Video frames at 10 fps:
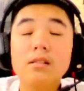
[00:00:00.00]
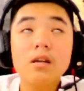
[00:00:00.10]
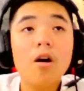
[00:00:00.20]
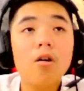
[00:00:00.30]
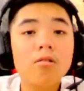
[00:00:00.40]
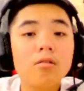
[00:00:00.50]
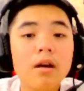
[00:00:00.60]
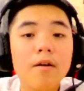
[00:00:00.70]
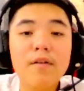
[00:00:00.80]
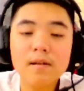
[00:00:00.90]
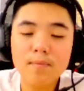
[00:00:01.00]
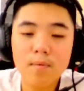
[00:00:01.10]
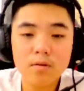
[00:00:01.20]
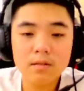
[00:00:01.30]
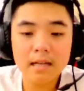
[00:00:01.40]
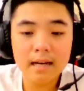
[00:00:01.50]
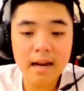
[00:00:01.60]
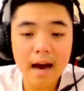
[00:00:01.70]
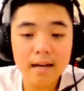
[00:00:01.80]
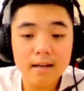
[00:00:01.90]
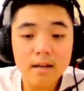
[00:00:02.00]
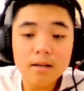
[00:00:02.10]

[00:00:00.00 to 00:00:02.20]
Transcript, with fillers: so the first people say that